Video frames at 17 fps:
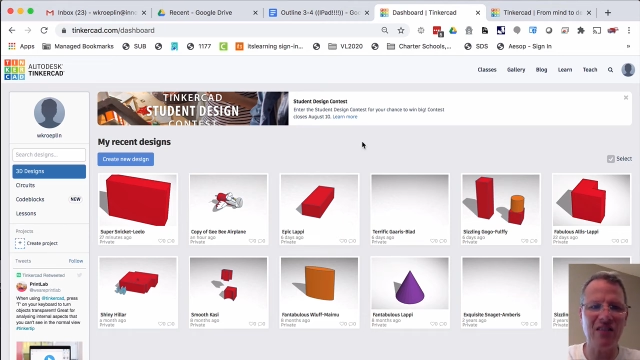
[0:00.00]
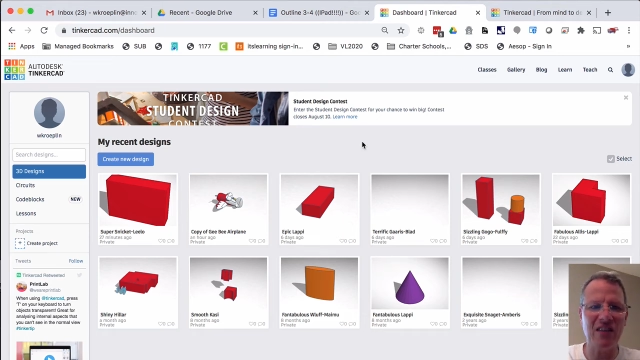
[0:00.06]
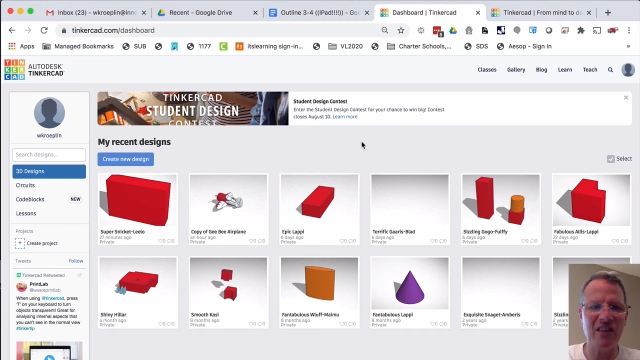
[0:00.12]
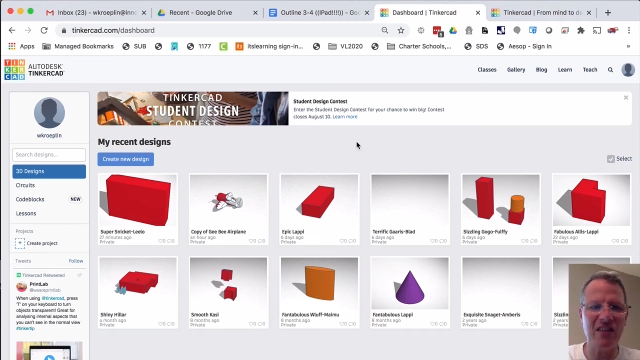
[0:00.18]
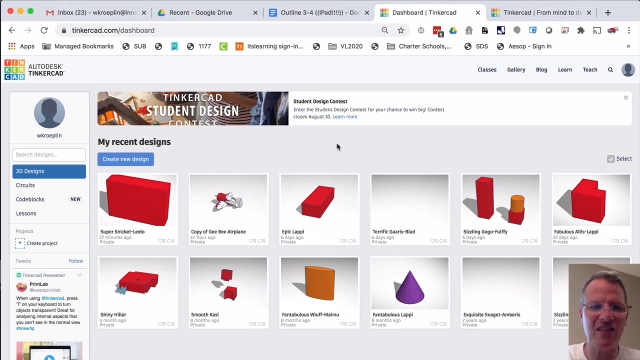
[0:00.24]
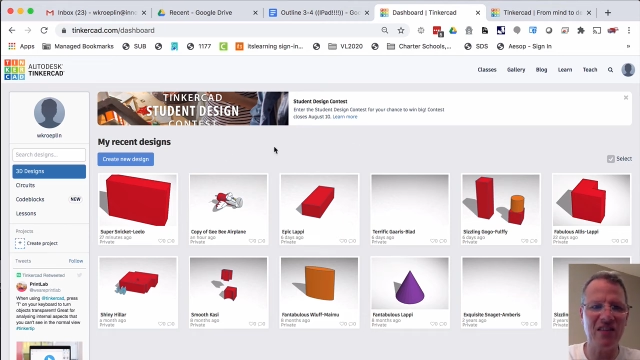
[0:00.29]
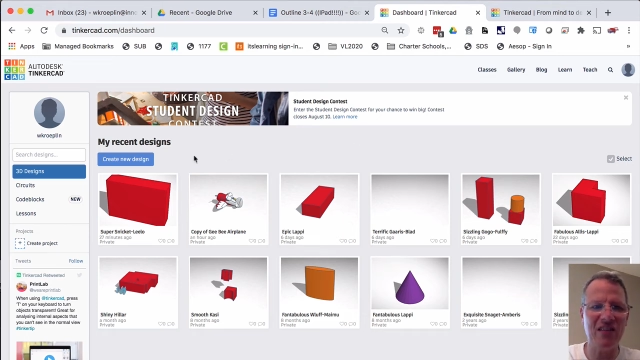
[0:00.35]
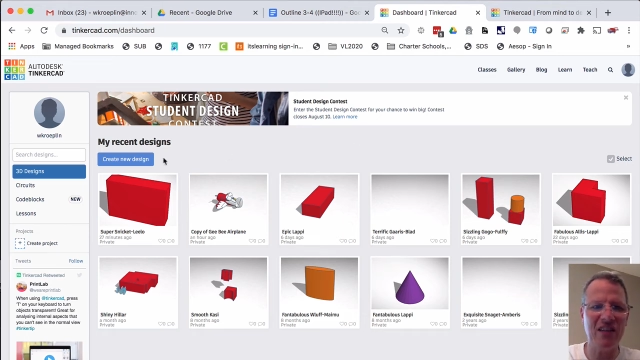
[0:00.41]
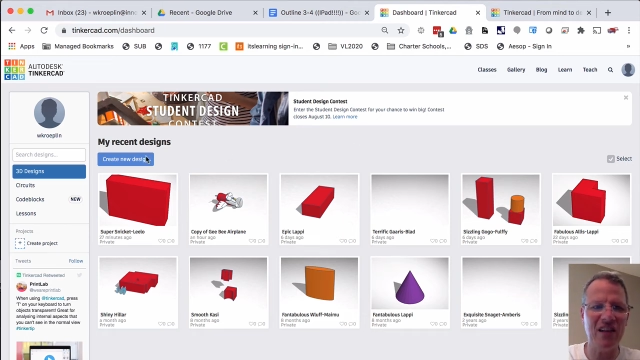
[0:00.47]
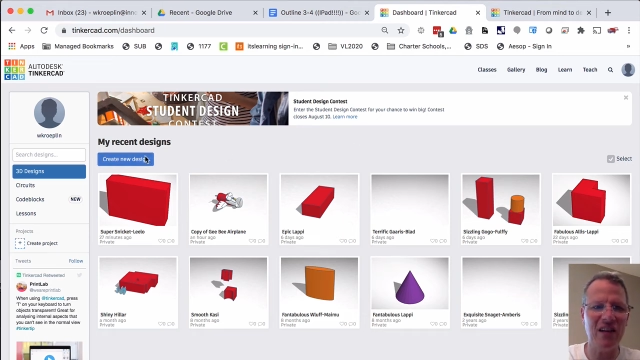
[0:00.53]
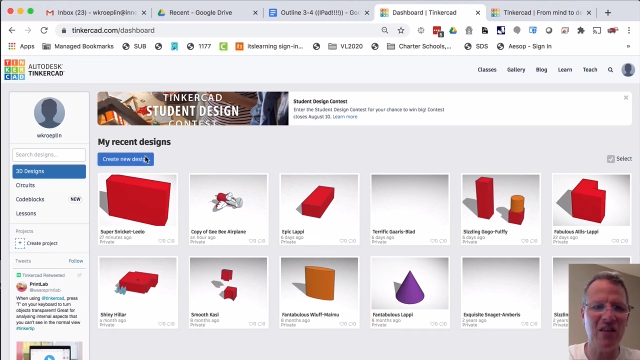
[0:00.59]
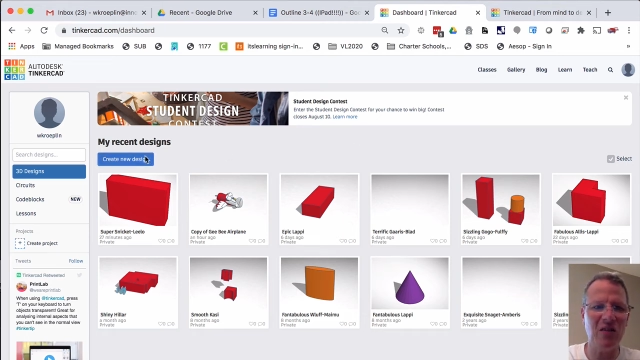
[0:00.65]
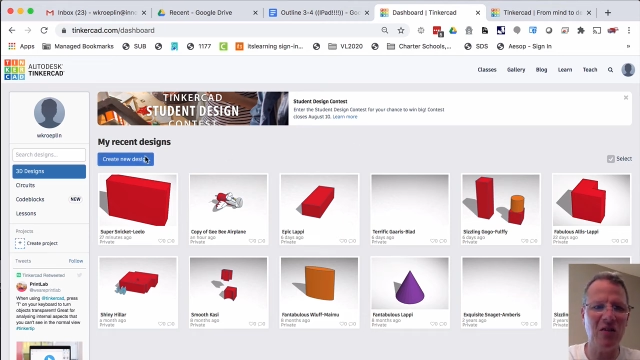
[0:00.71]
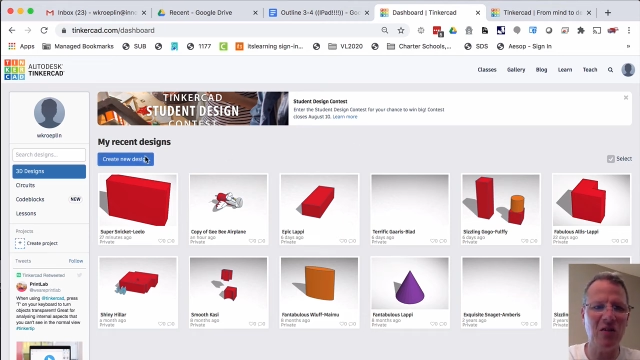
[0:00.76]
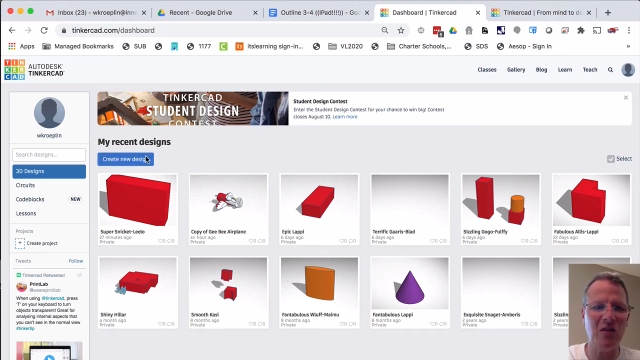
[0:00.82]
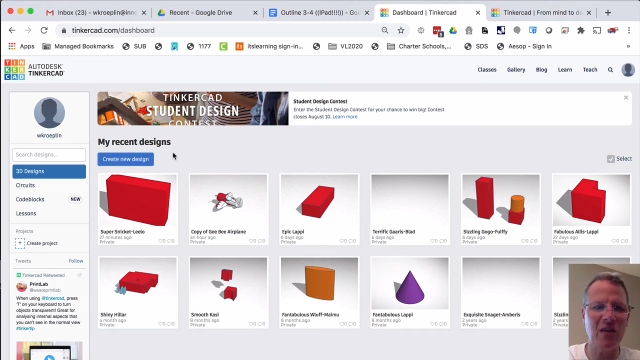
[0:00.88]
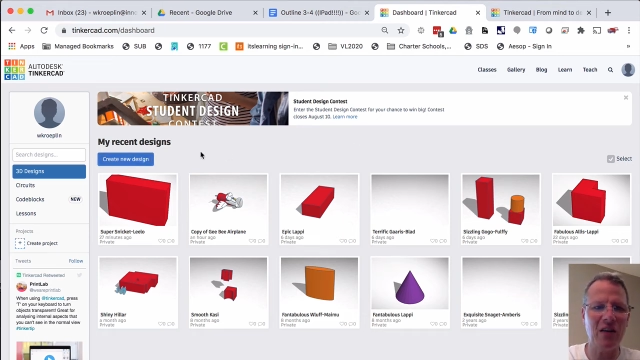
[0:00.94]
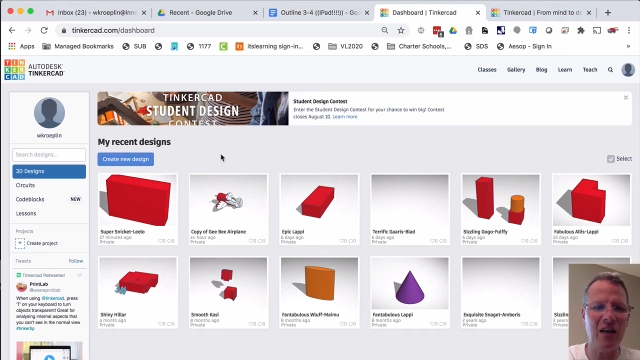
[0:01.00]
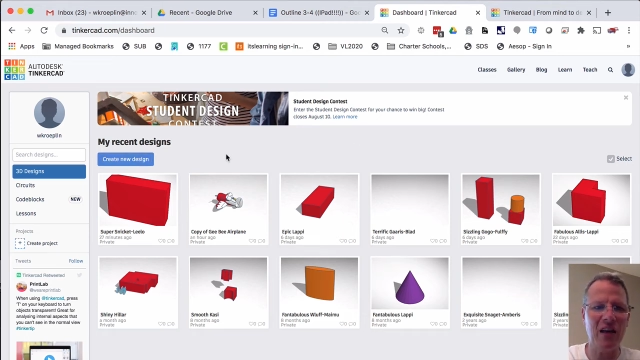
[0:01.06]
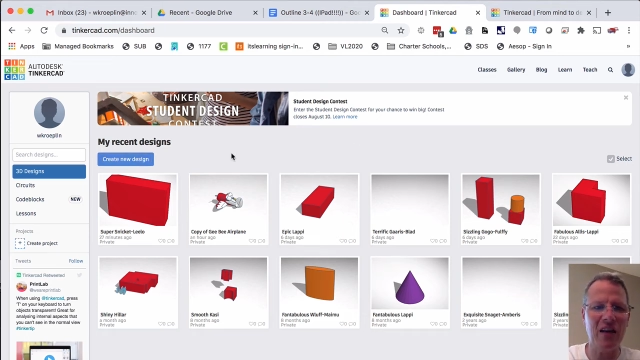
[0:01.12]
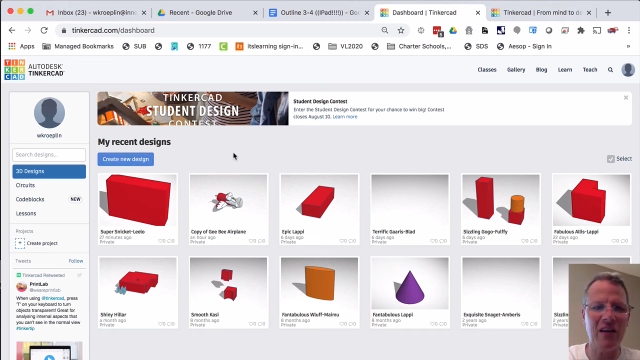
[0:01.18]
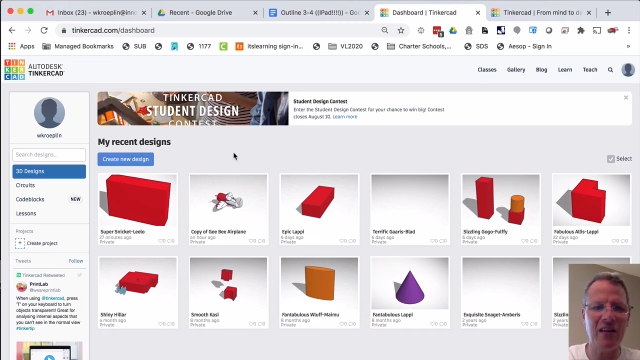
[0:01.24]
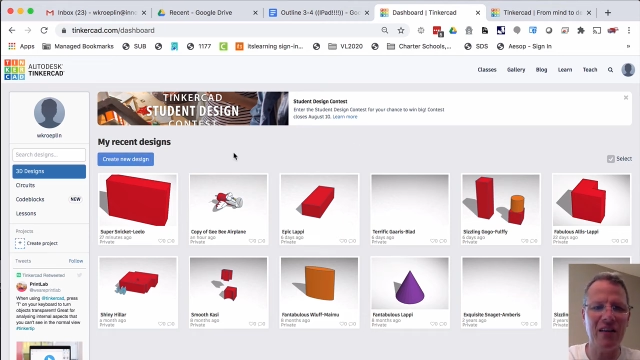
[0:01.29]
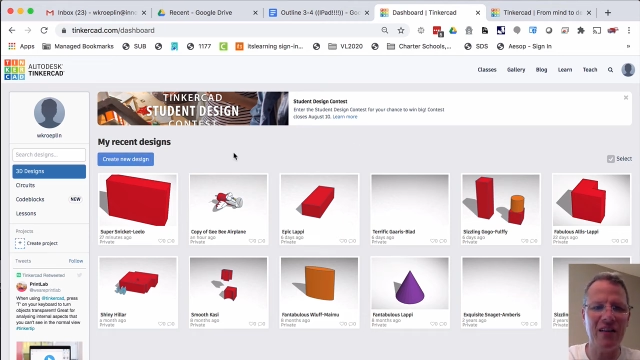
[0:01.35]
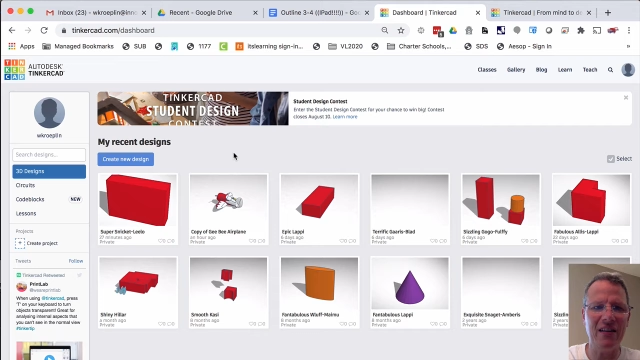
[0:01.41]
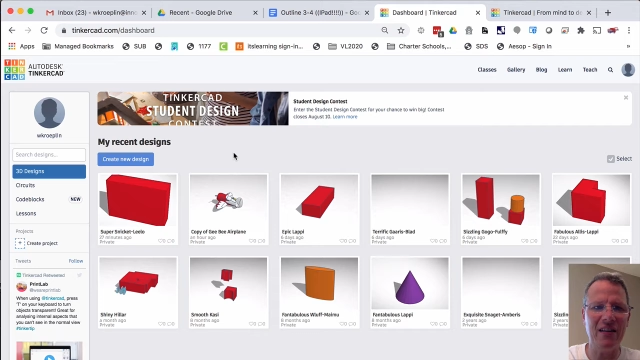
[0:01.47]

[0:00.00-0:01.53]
let's take a look at it